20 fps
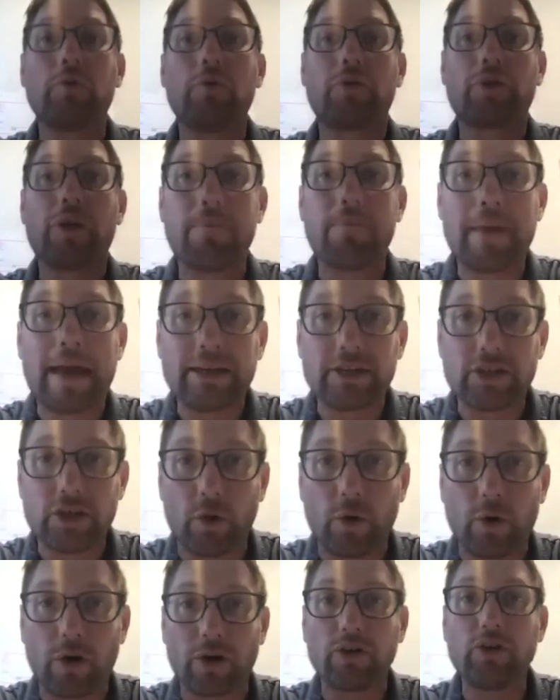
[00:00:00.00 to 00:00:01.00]
the
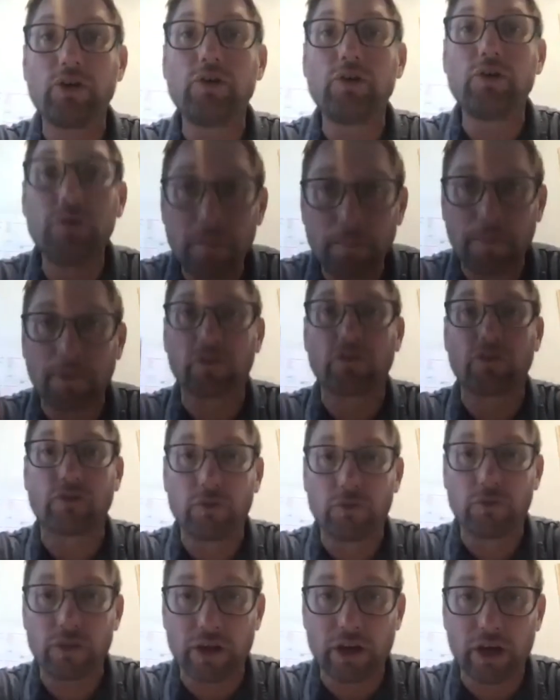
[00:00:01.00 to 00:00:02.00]
mentor, you to
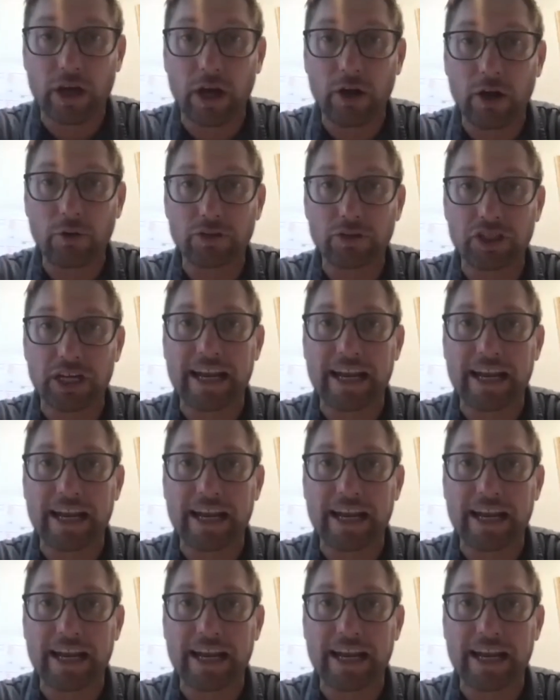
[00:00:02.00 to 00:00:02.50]
pursue the coach.